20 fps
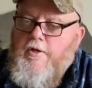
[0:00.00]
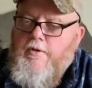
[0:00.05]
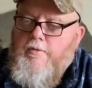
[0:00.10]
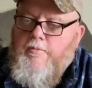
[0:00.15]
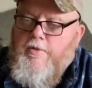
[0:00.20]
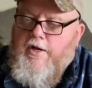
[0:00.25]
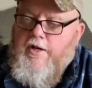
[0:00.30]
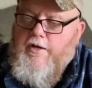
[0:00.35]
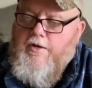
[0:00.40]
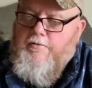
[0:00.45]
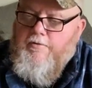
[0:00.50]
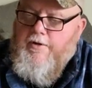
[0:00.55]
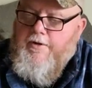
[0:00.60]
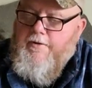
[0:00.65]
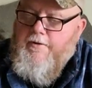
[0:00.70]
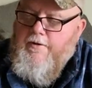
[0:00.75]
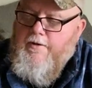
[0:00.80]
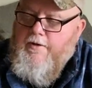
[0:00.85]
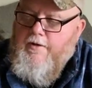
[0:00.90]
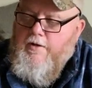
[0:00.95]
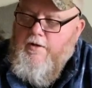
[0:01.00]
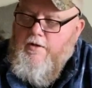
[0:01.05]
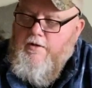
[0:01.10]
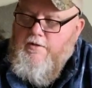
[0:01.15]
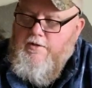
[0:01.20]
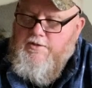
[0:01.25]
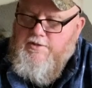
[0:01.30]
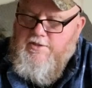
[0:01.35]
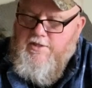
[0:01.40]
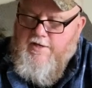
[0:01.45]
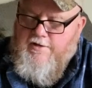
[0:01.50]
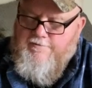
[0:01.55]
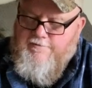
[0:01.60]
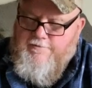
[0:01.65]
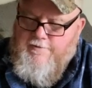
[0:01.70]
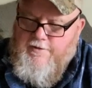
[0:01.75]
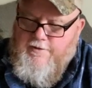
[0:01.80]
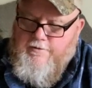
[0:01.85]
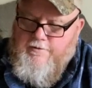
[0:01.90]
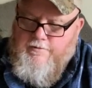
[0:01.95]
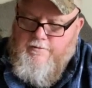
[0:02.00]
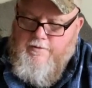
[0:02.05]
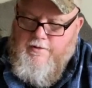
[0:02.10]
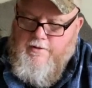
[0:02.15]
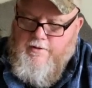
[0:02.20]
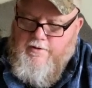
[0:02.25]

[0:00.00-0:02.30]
But anyway, this knife here,